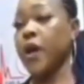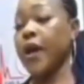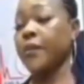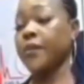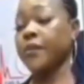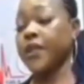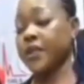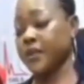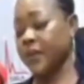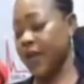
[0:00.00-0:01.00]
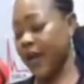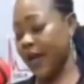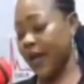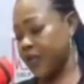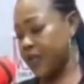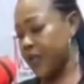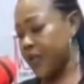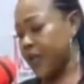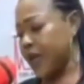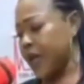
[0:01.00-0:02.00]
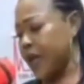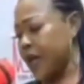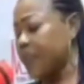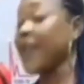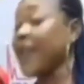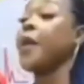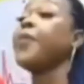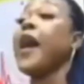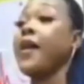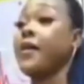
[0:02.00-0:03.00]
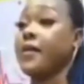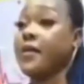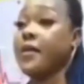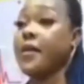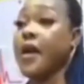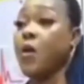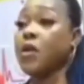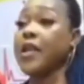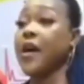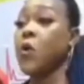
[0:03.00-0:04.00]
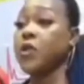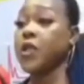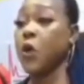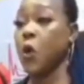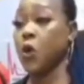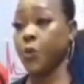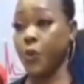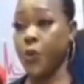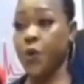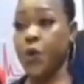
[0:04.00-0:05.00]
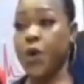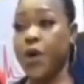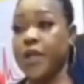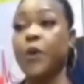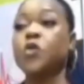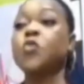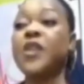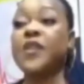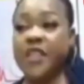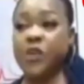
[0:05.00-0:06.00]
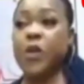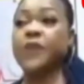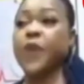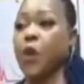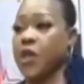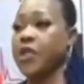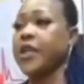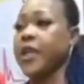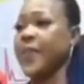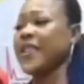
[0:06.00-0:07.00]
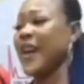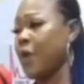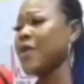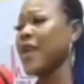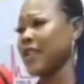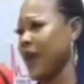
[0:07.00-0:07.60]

we who this yeah actress Jackie Apia that was our hotel honomo and I want to believe that she went for a holiday